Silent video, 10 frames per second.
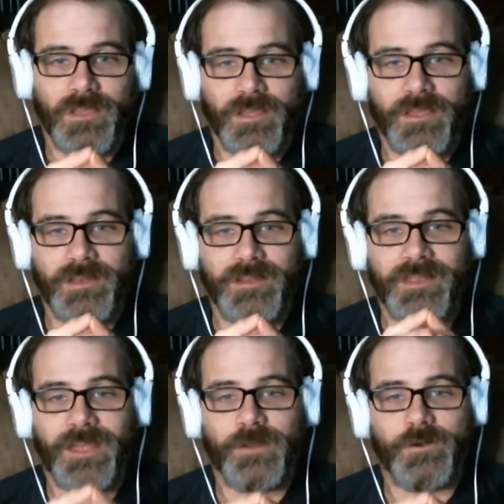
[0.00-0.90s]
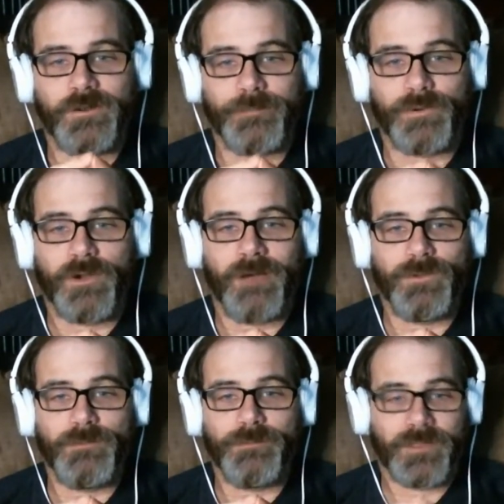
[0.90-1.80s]
it encountered a
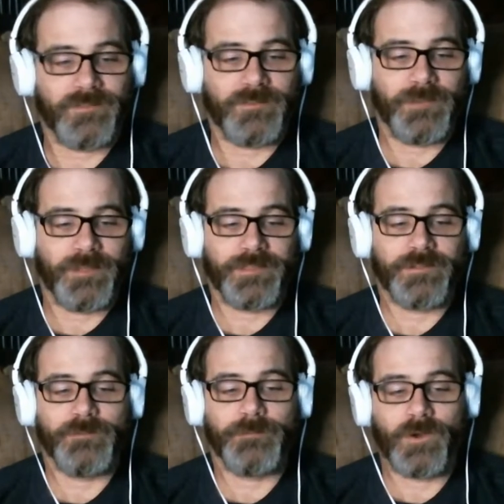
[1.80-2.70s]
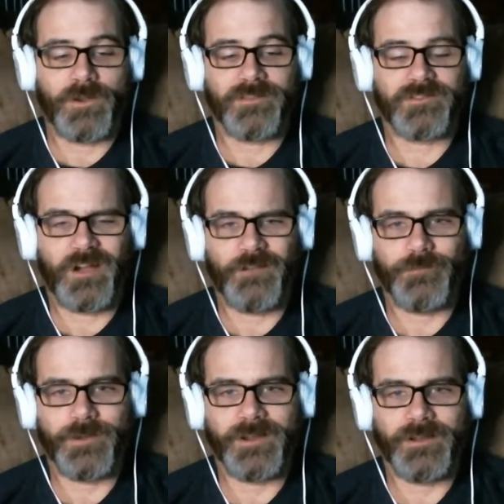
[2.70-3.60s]
problem because of my third-party
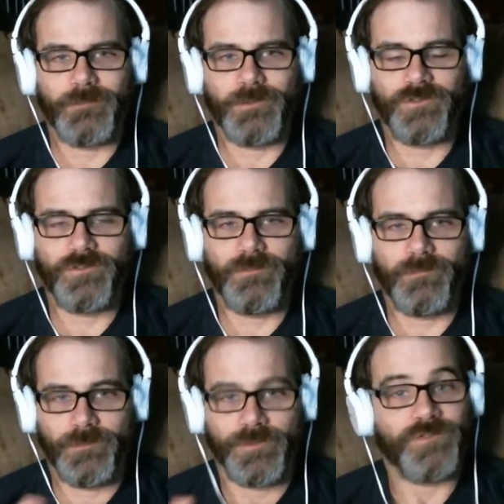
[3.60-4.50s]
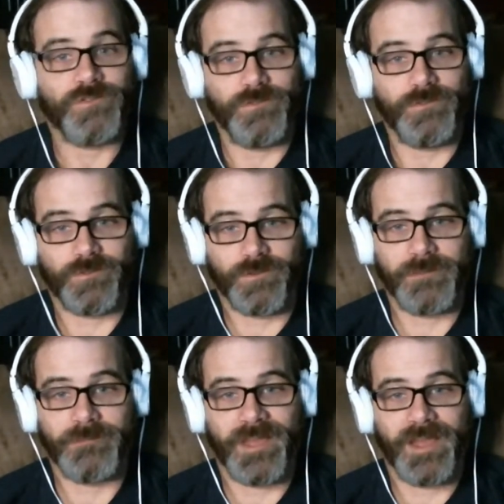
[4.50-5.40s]
software, which was
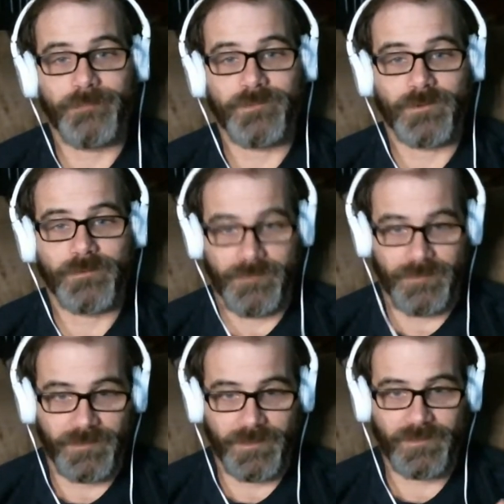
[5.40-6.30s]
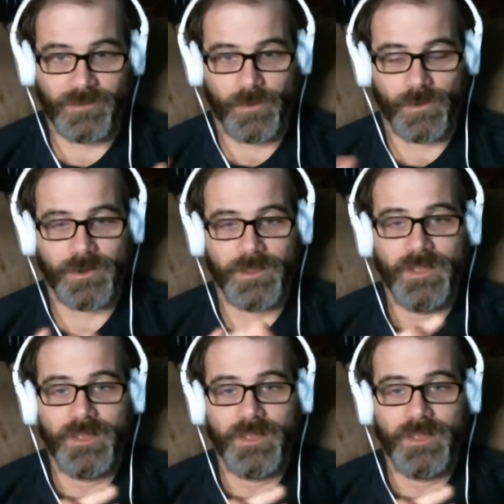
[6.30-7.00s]
Streamlabs or Discord,